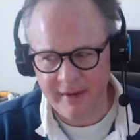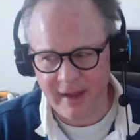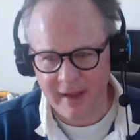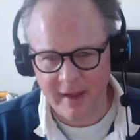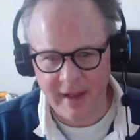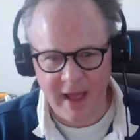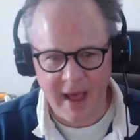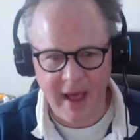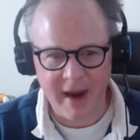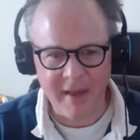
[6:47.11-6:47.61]

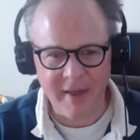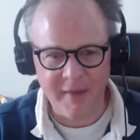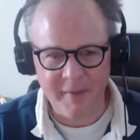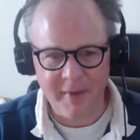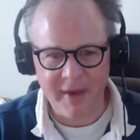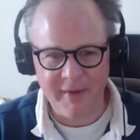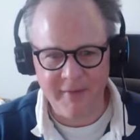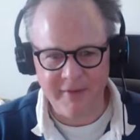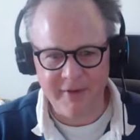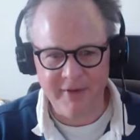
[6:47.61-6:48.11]
lot of them
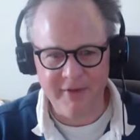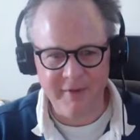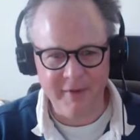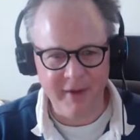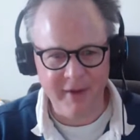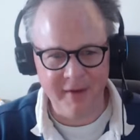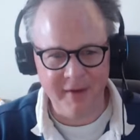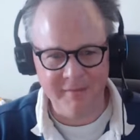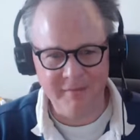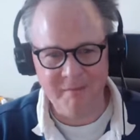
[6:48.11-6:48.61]
have
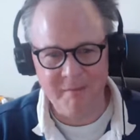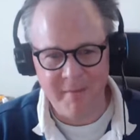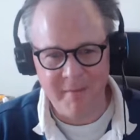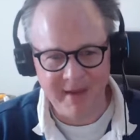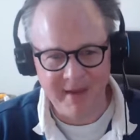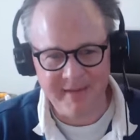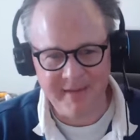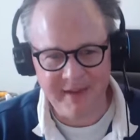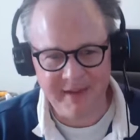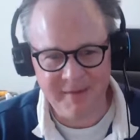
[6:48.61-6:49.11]
just
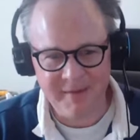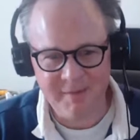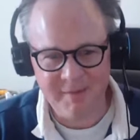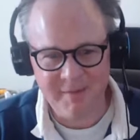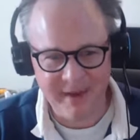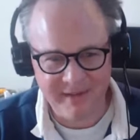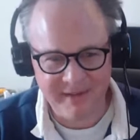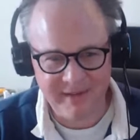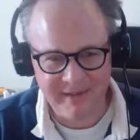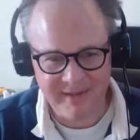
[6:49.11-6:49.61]
messy
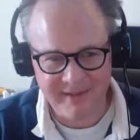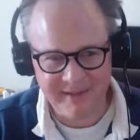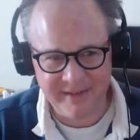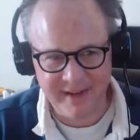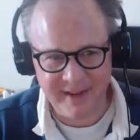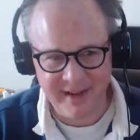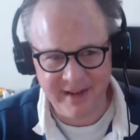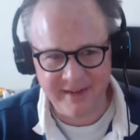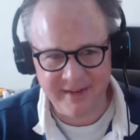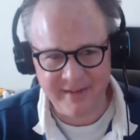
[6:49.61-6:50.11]

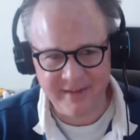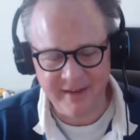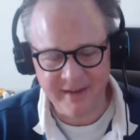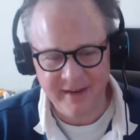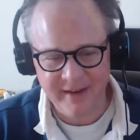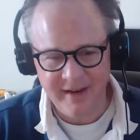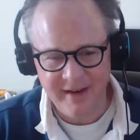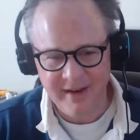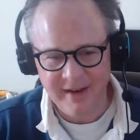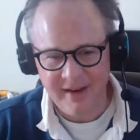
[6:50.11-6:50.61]
estates.
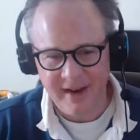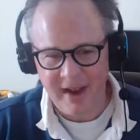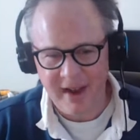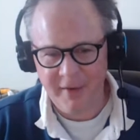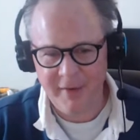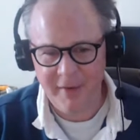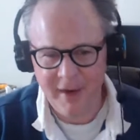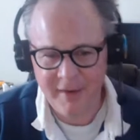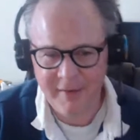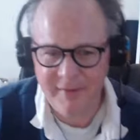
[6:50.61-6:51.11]

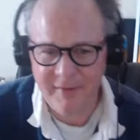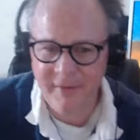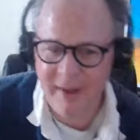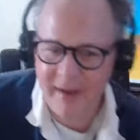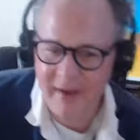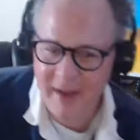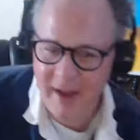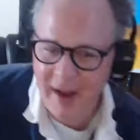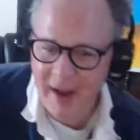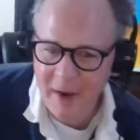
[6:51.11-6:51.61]
I
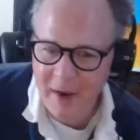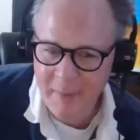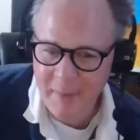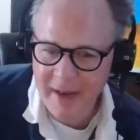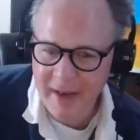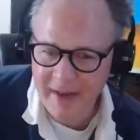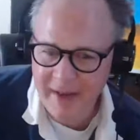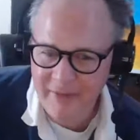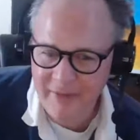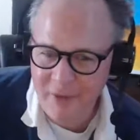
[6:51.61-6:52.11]
don't
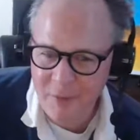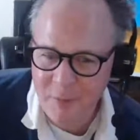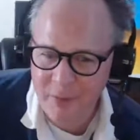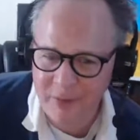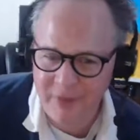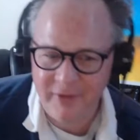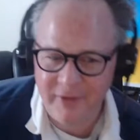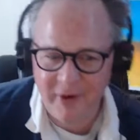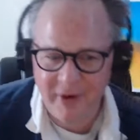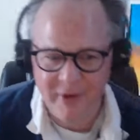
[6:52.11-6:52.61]
mean like
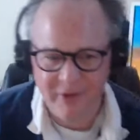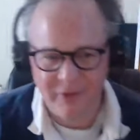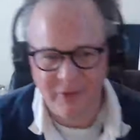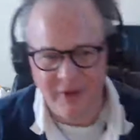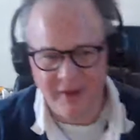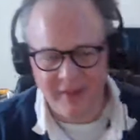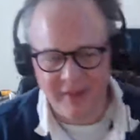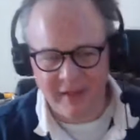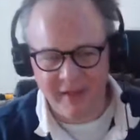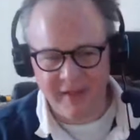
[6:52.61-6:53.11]
superstars or
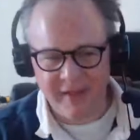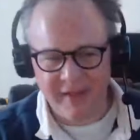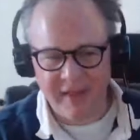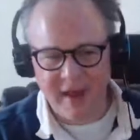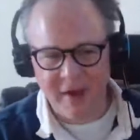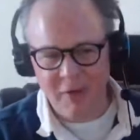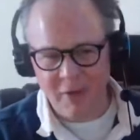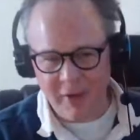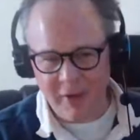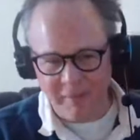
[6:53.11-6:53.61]
anything like
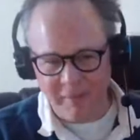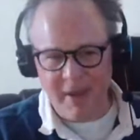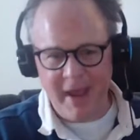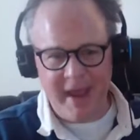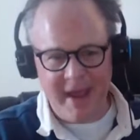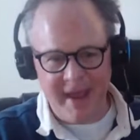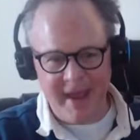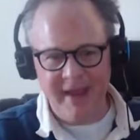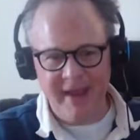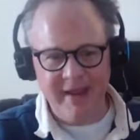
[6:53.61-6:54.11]
that who can
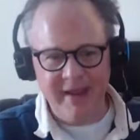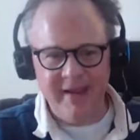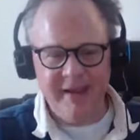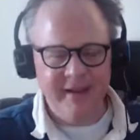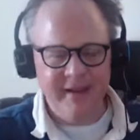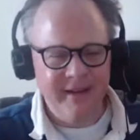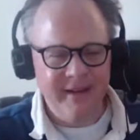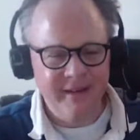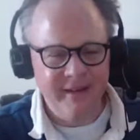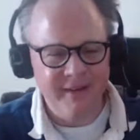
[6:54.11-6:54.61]
pay
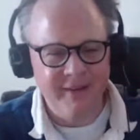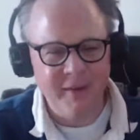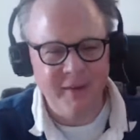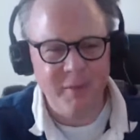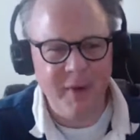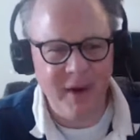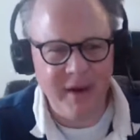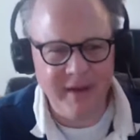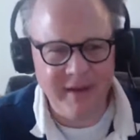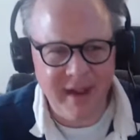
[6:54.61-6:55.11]

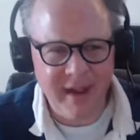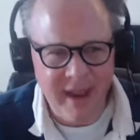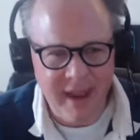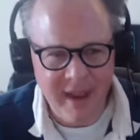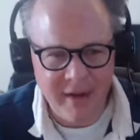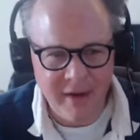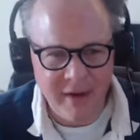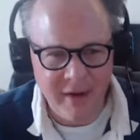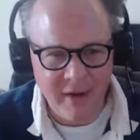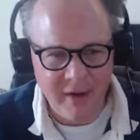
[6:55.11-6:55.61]
somebody to
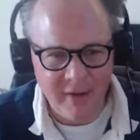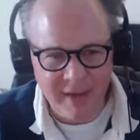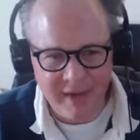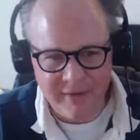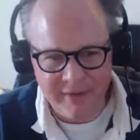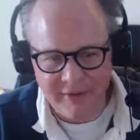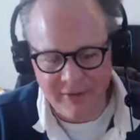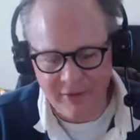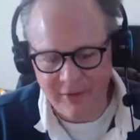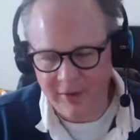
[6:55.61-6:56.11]
handle all
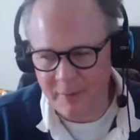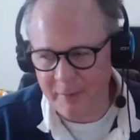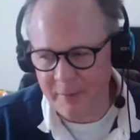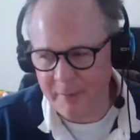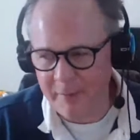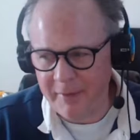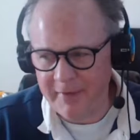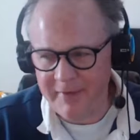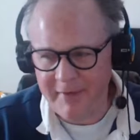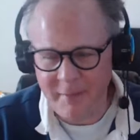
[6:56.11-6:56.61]
that sort of,
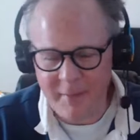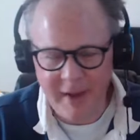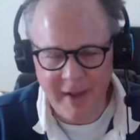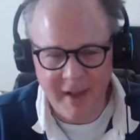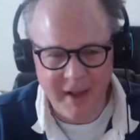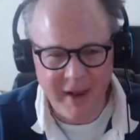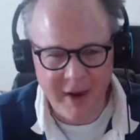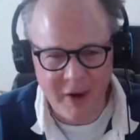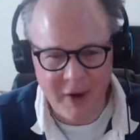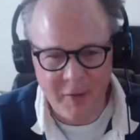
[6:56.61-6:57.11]
but somebody
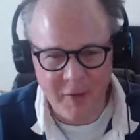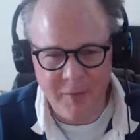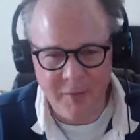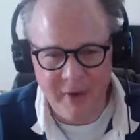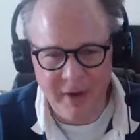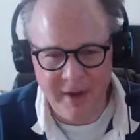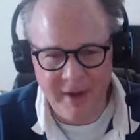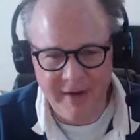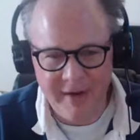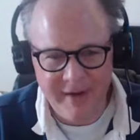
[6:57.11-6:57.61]
like Harold
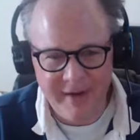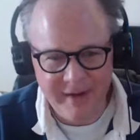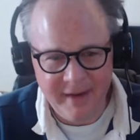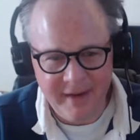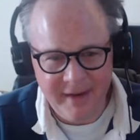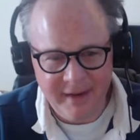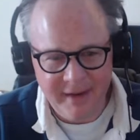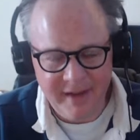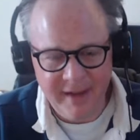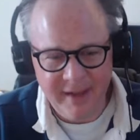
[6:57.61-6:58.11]
Budd,
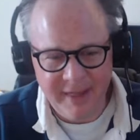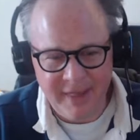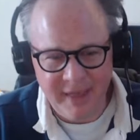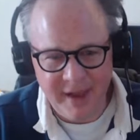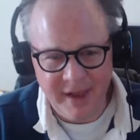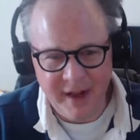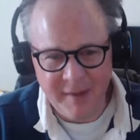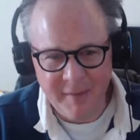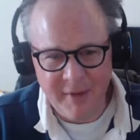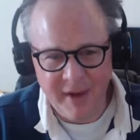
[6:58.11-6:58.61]
you're
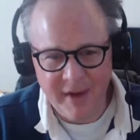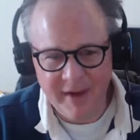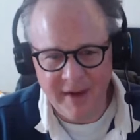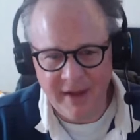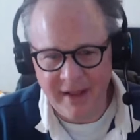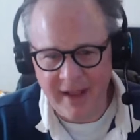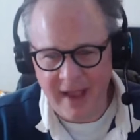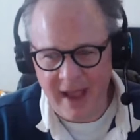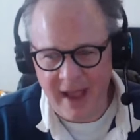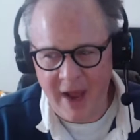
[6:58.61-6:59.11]
thinking about
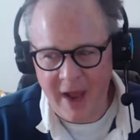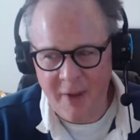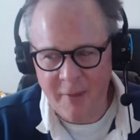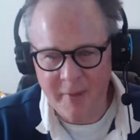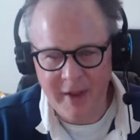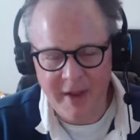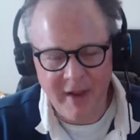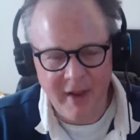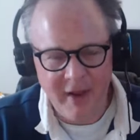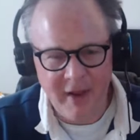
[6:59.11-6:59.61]
like
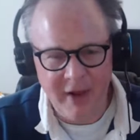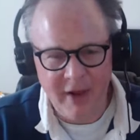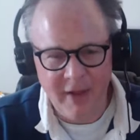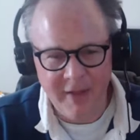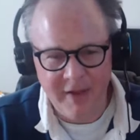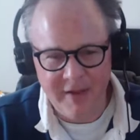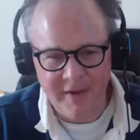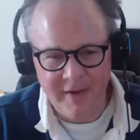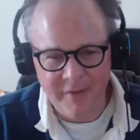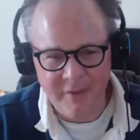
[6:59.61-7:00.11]
all
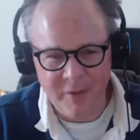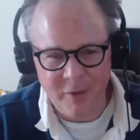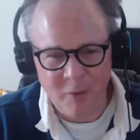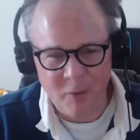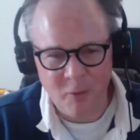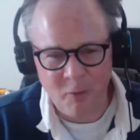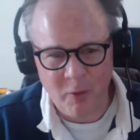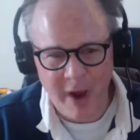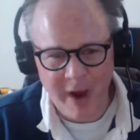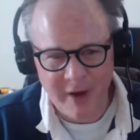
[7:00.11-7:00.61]
the different
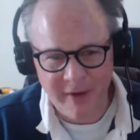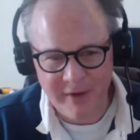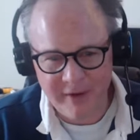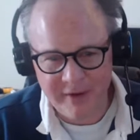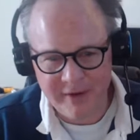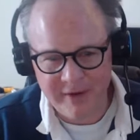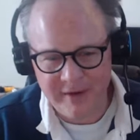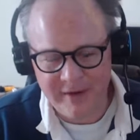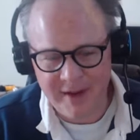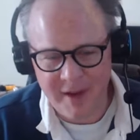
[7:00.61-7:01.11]

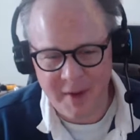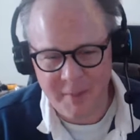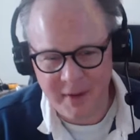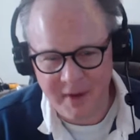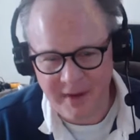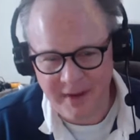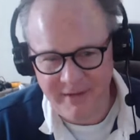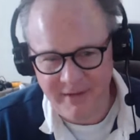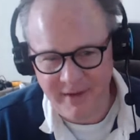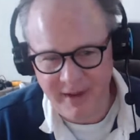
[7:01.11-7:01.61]
record companies